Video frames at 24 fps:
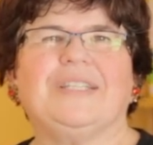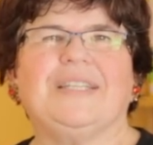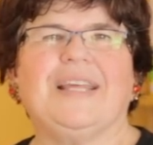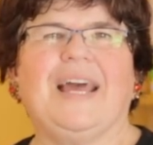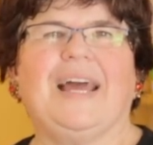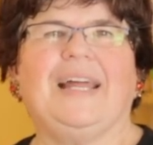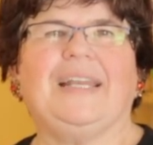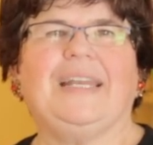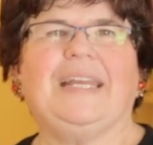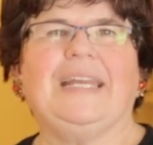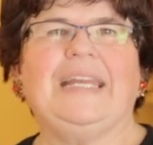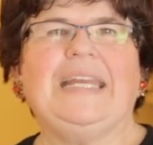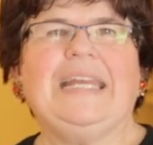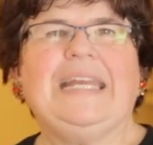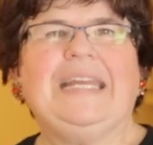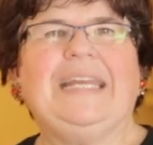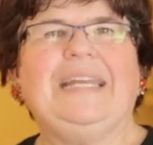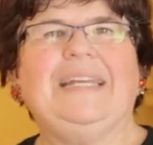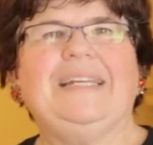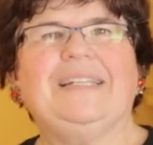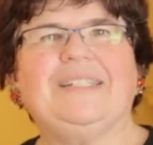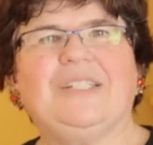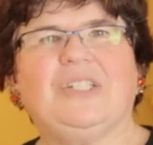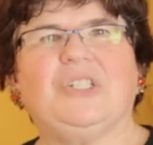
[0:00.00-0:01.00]
then
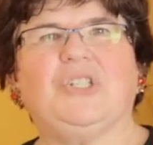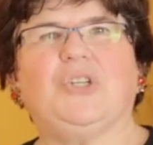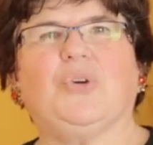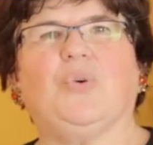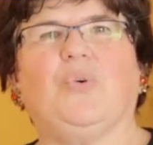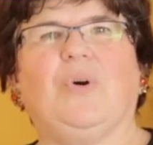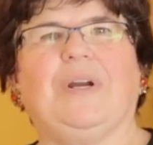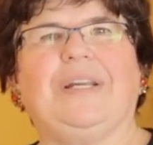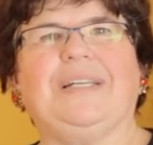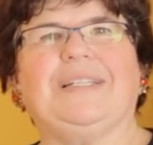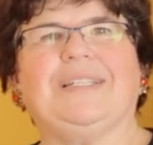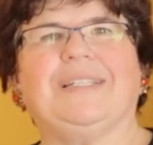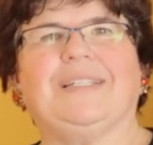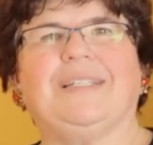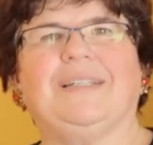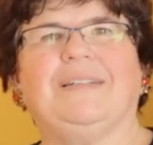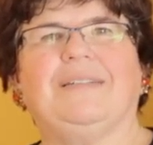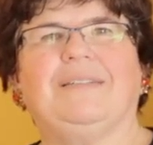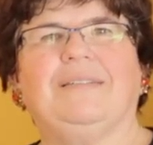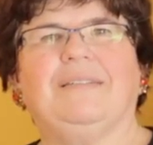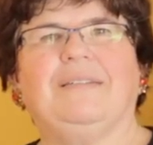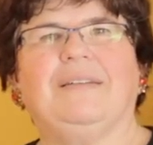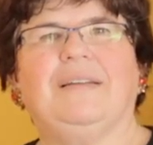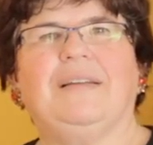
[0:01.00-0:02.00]
is choice.
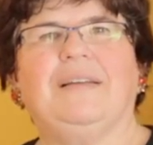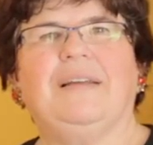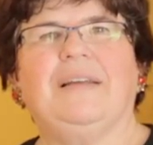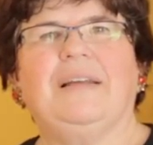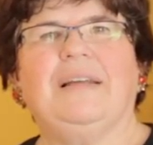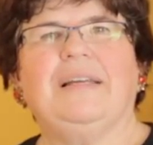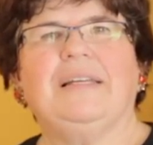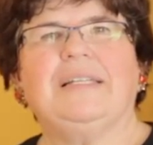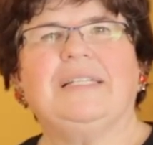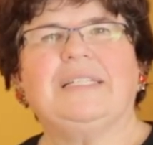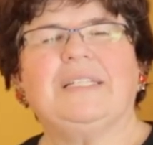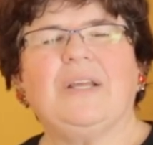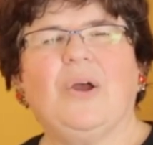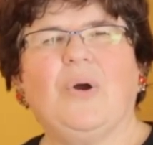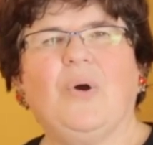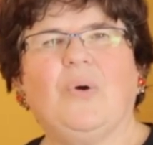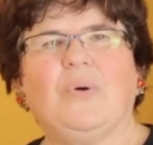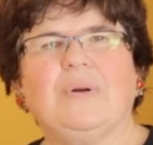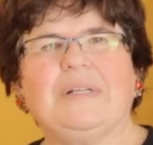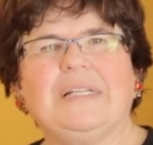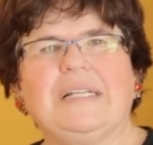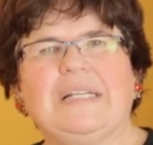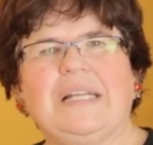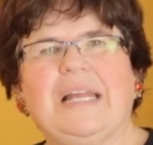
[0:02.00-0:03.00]

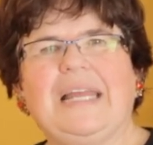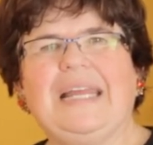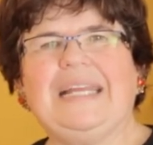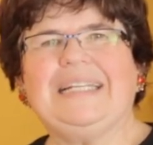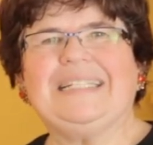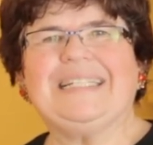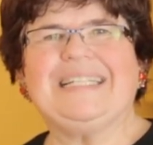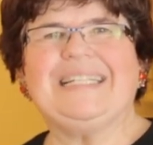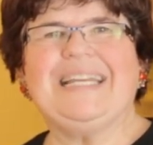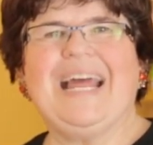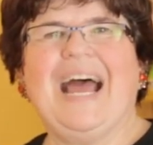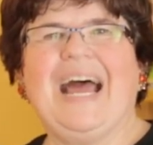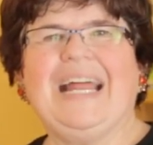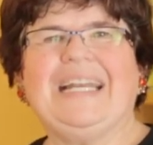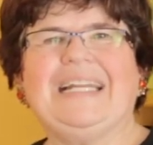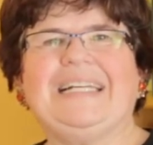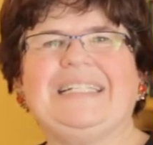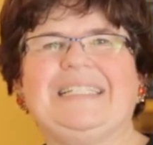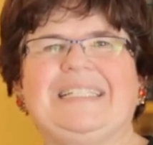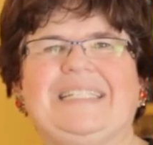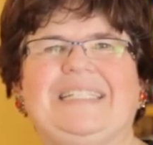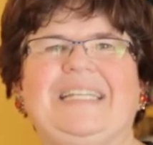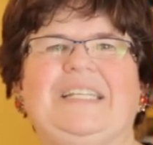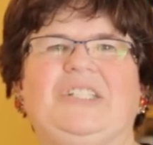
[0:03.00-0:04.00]
So it's not a
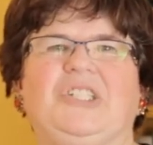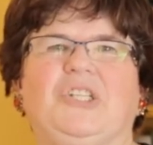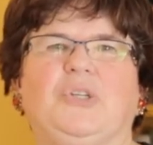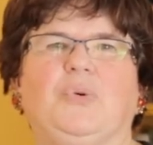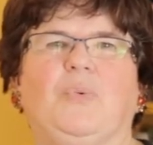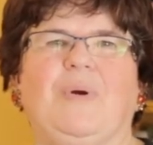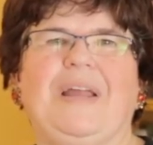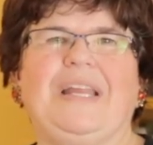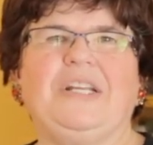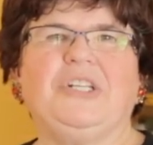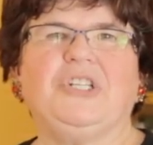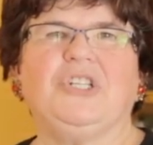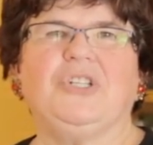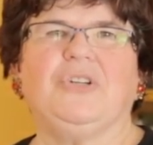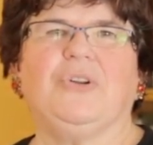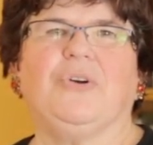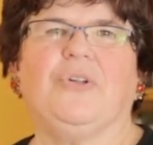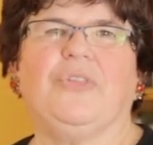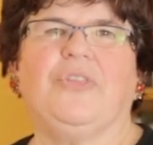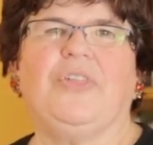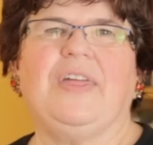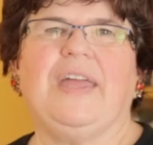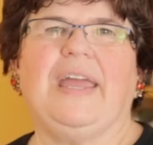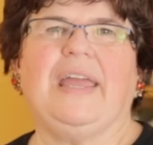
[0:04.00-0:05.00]

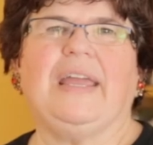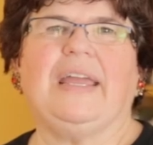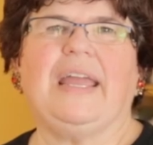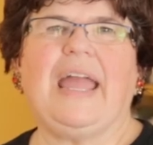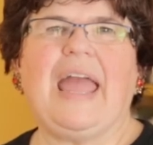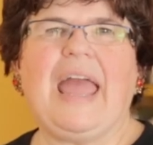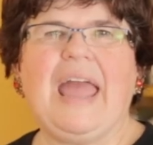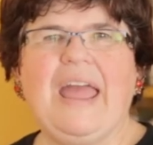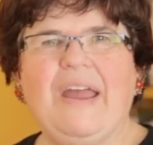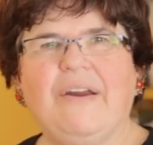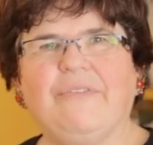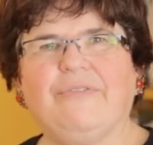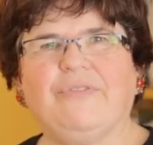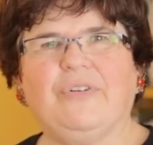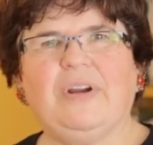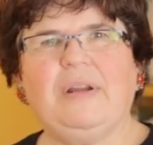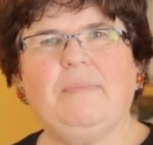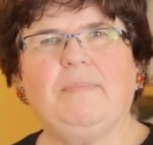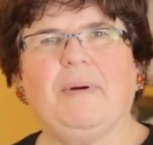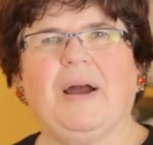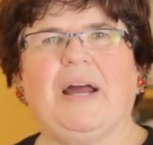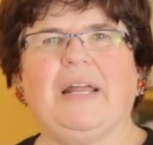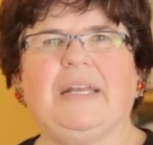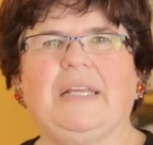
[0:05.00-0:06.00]
situational thing.
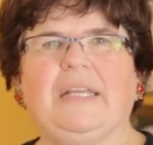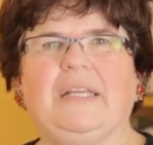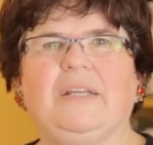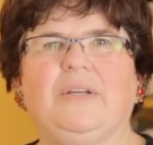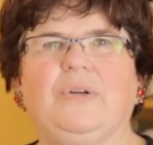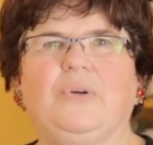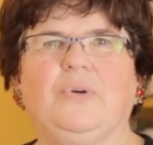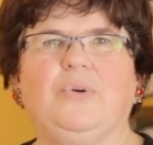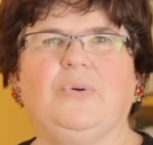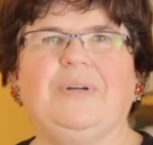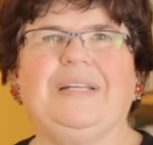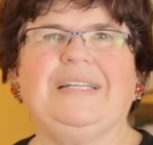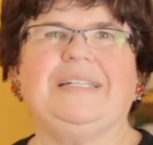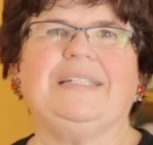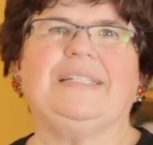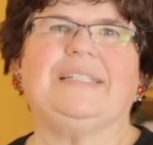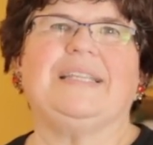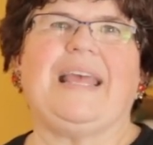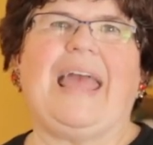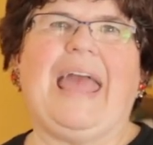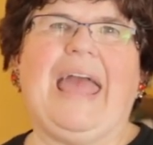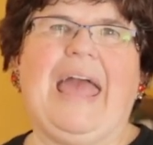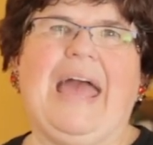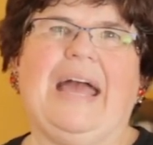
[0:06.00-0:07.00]
Everybody who
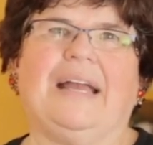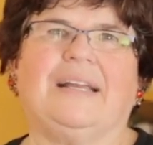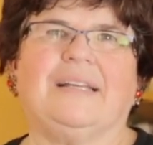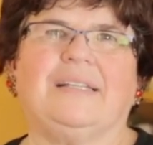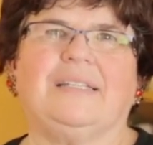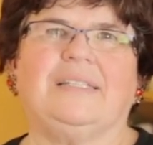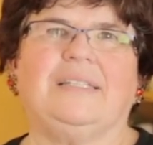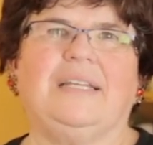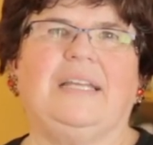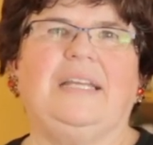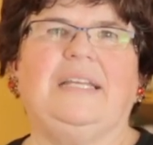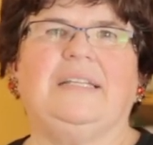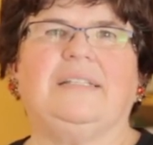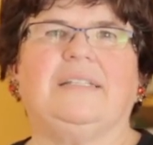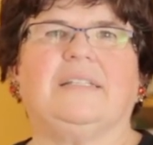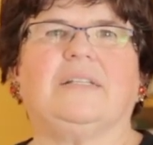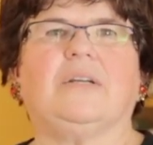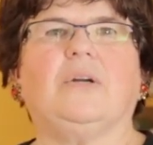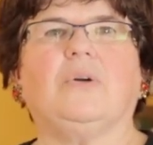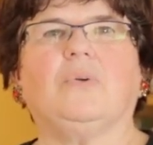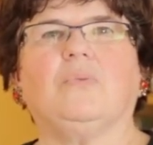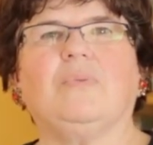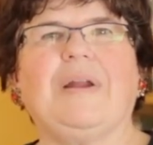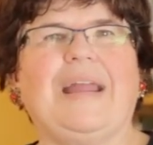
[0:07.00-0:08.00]
is X is
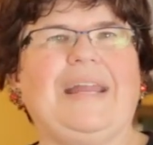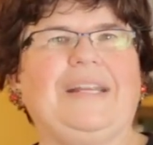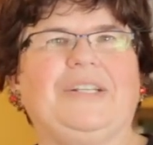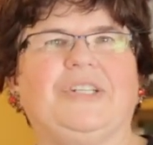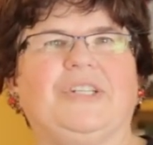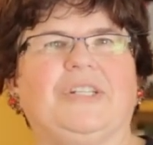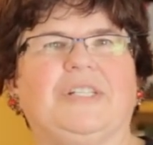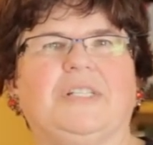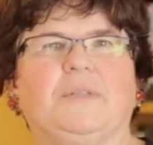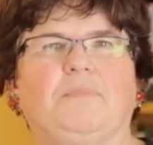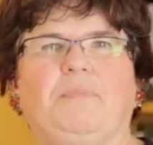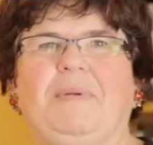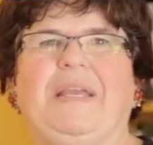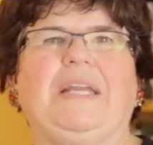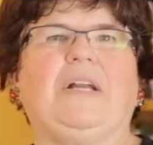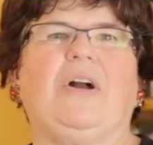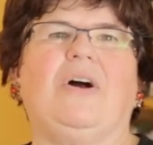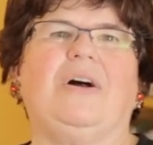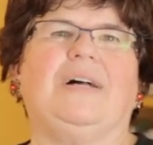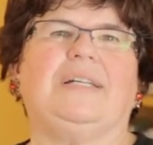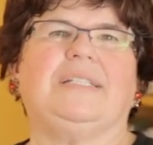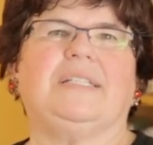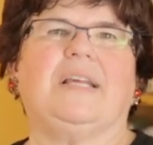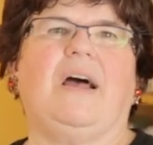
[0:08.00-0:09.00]
courageous
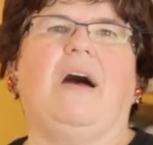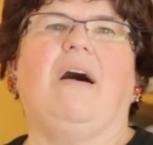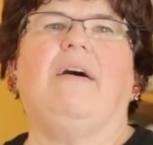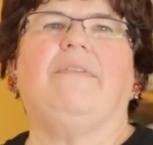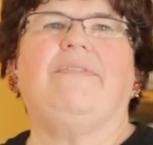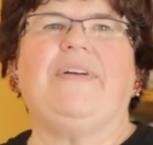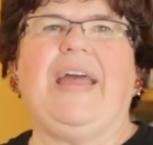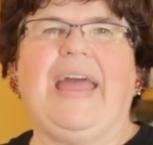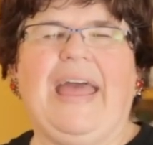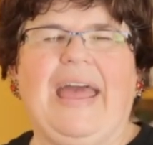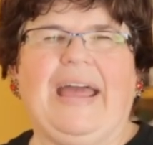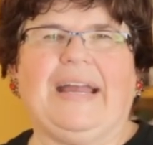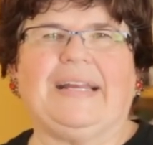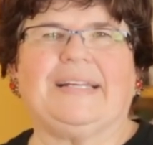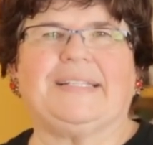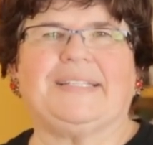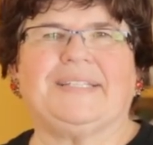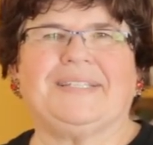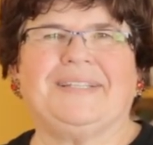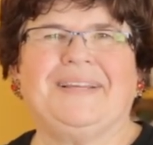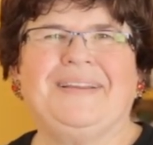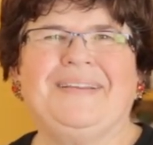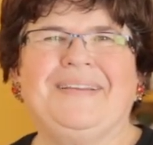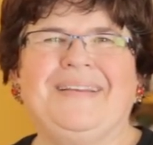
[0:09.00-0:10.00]
because of
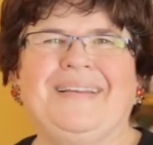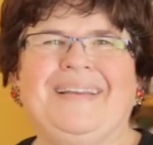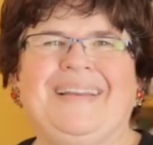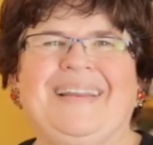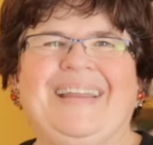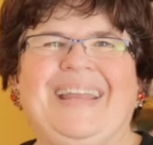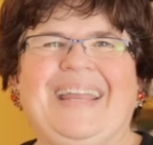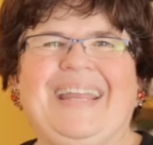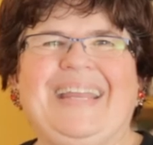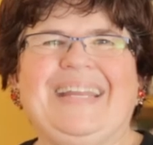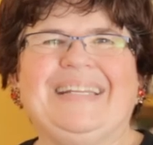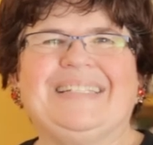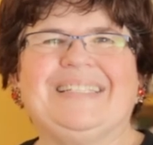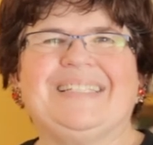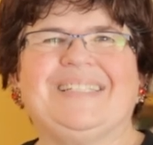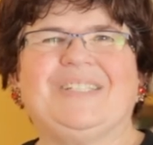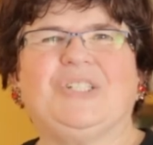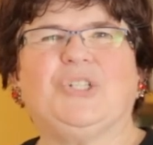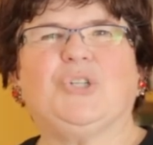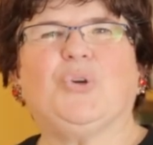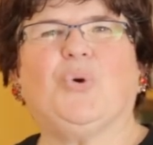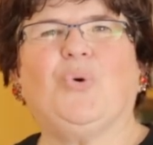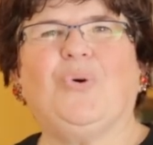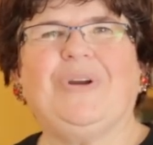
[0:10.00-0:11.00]
X. It's
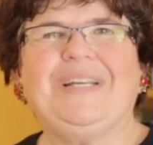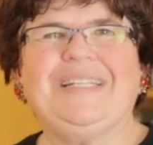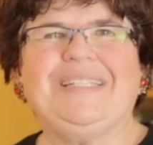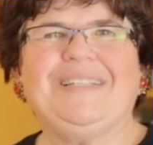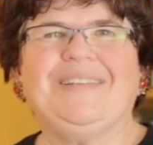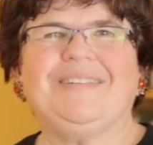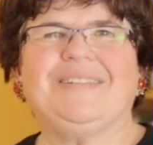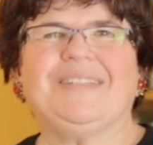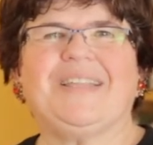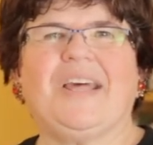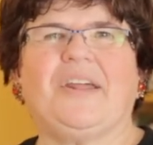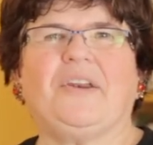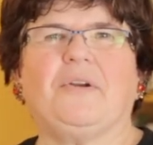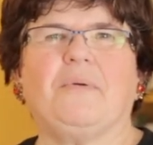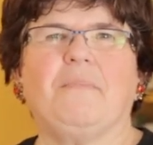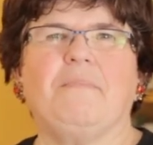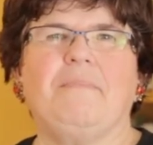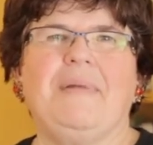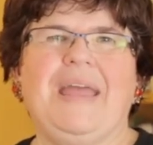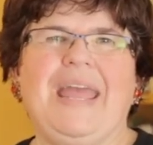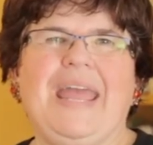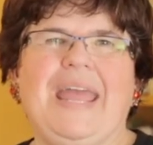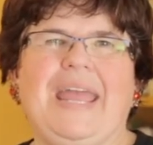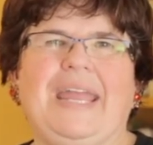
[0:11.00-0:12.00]
choices that are
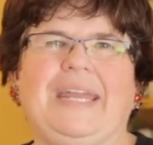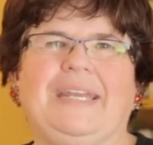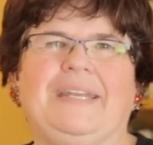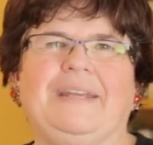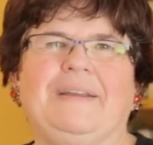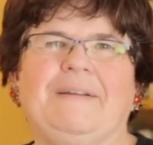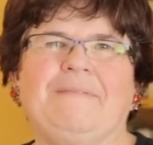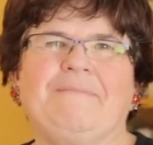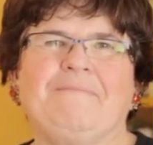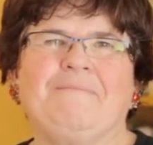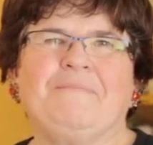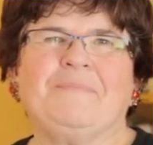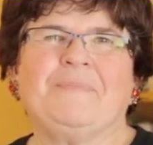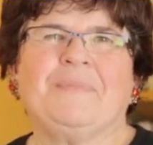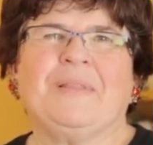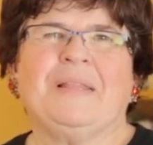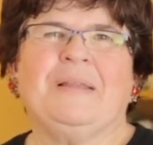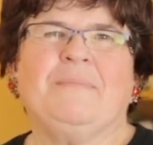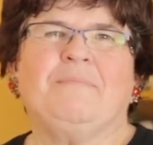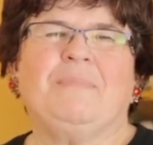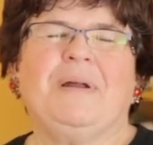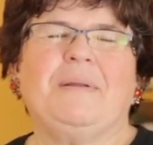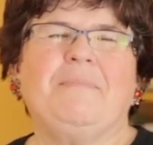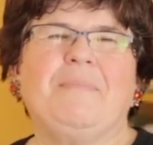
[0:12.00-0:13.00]
made.
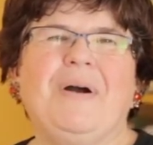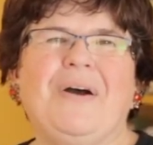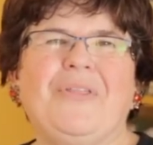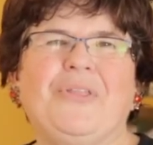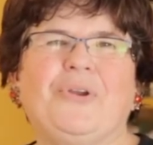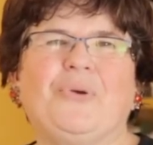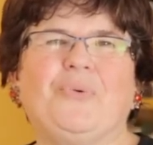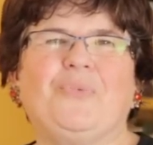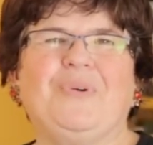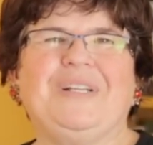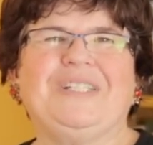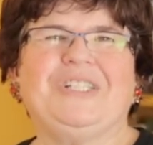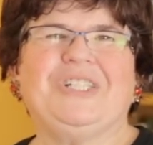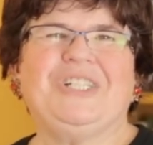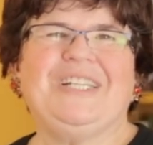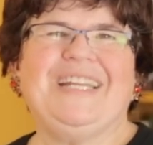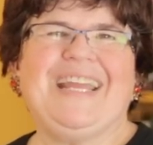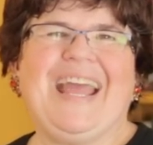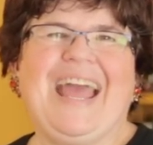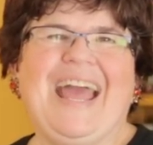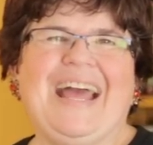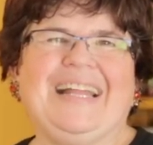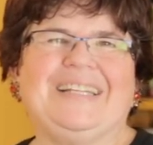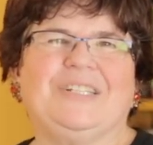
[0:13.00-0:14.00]
My mother, when
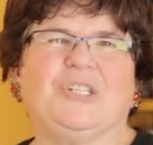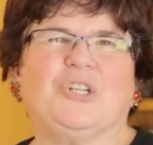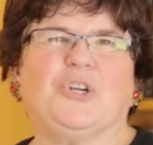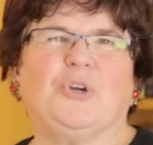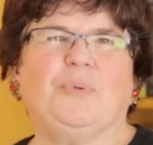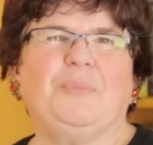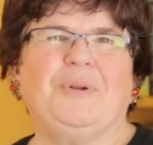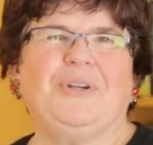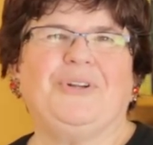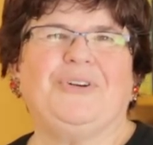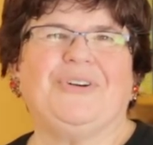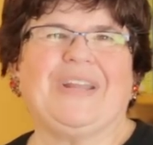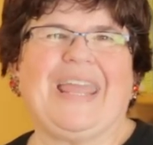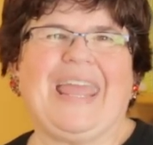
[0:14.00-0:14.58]
she had terminal